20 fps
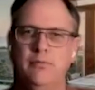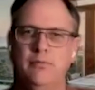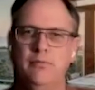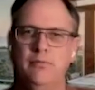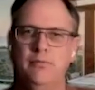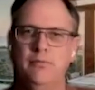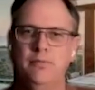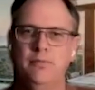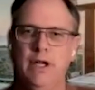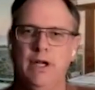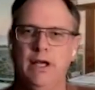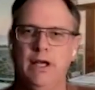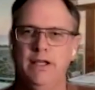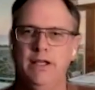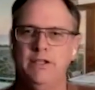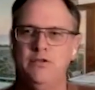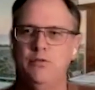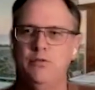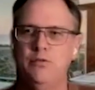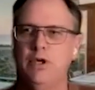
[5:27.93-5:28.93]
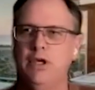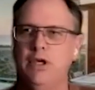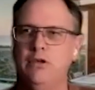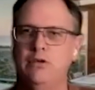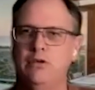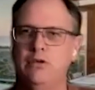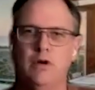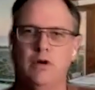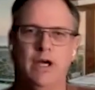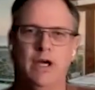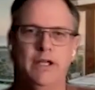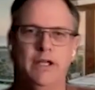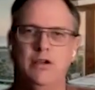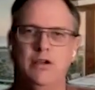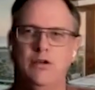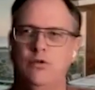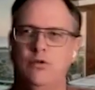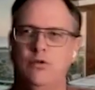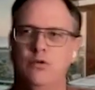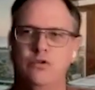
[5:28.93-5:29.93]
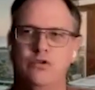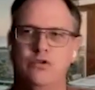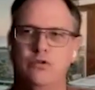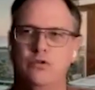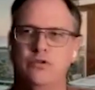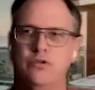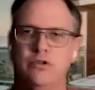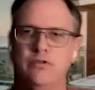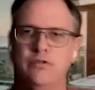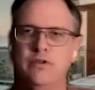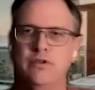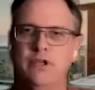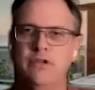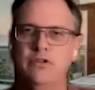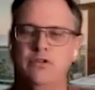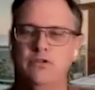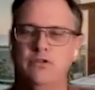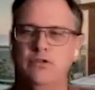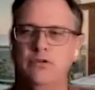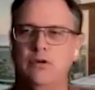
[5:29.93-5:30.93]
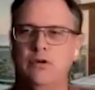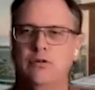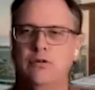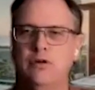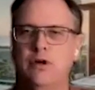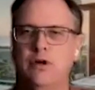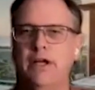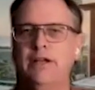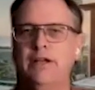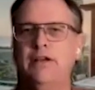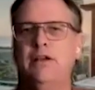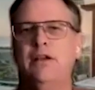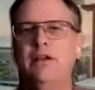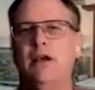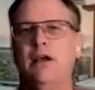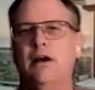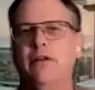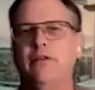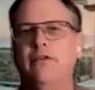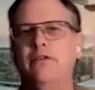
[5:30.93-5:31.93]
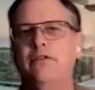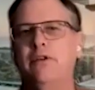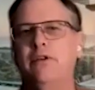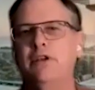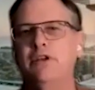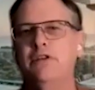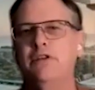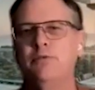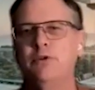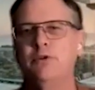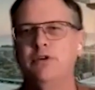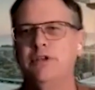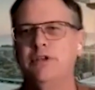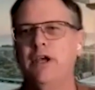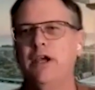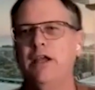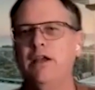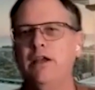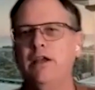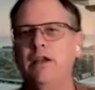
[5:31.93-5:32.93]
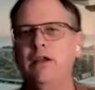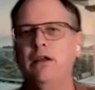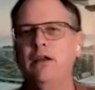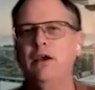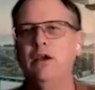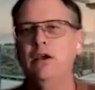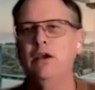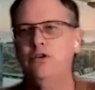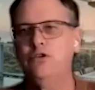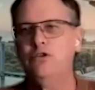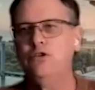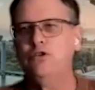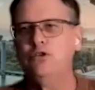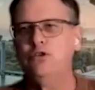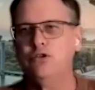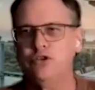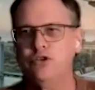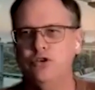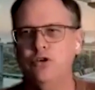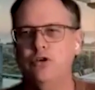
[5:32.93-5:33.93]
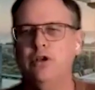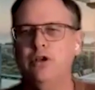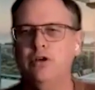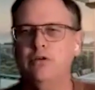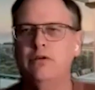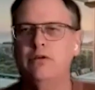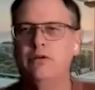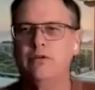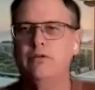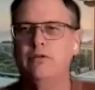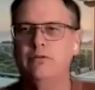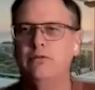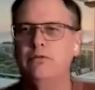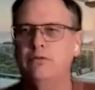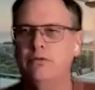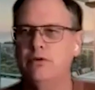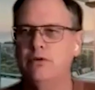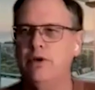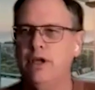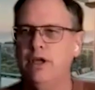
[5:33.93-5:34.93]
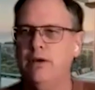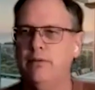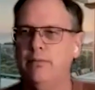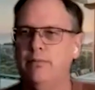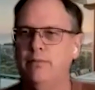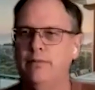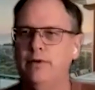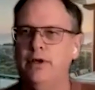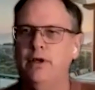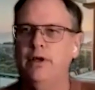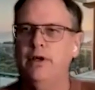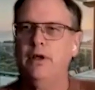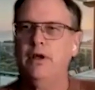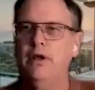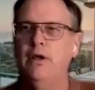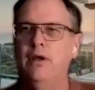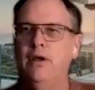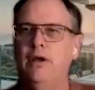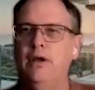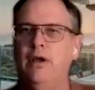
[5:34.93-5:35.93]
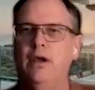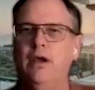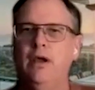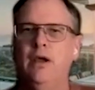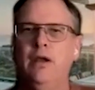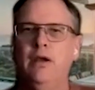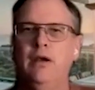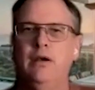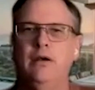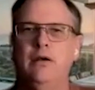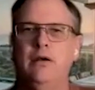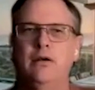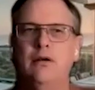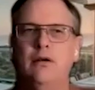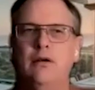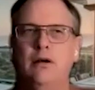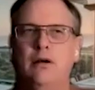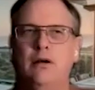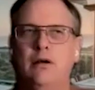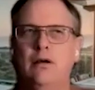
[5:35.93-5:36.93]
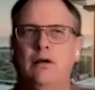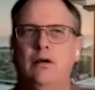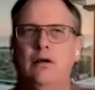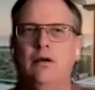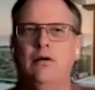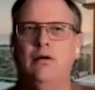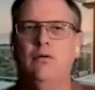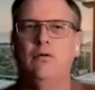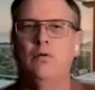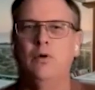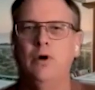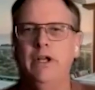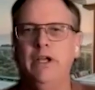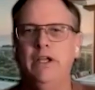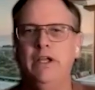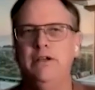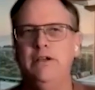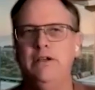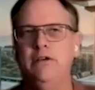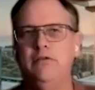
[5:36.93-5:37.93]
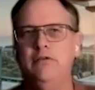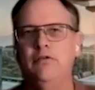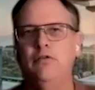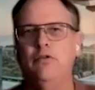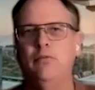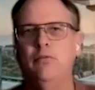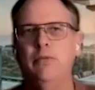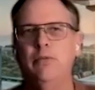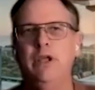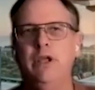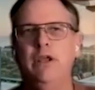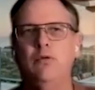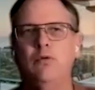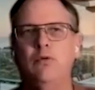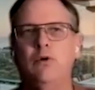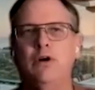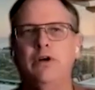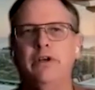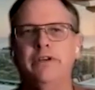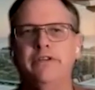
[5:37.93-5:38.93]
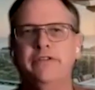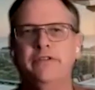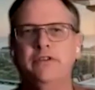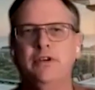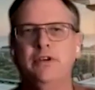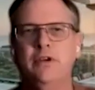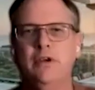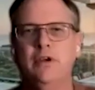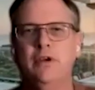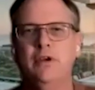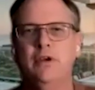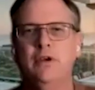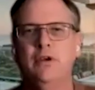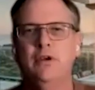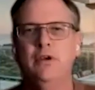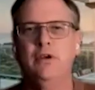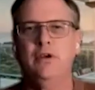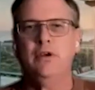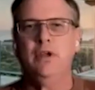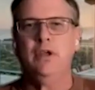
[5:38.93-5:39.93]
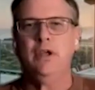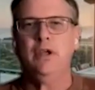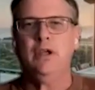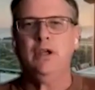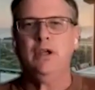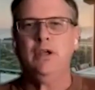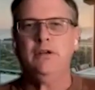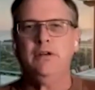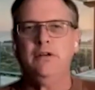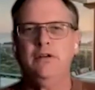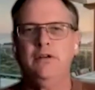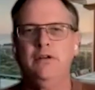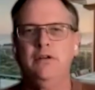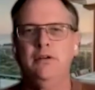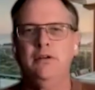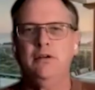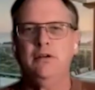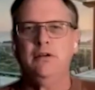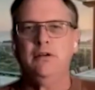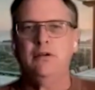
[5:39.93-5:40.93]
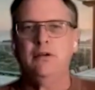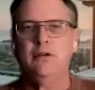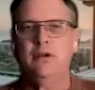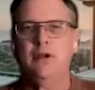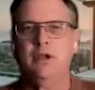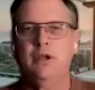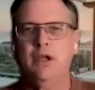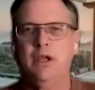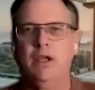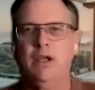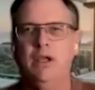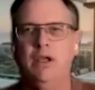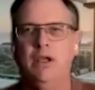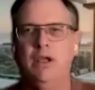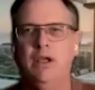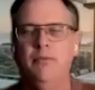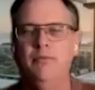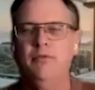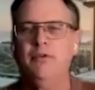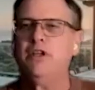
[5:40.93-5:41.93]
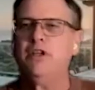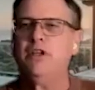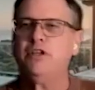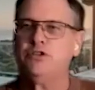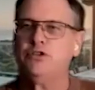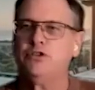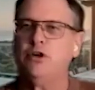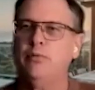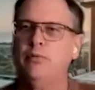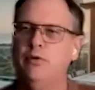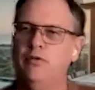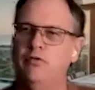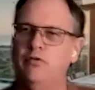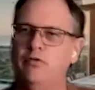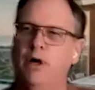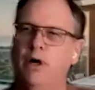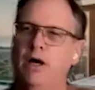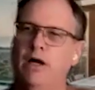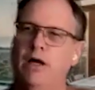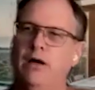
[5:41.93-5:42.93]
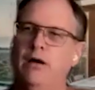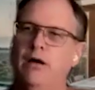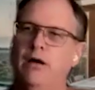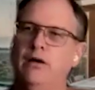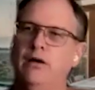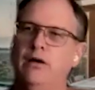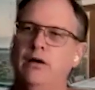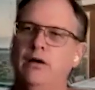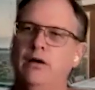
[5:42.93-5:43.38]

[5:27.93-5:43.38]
a place where you're writing all sorts of things. You are writing down things pertaining to your journey on 3M. And what it did for me was it kept things top of mind.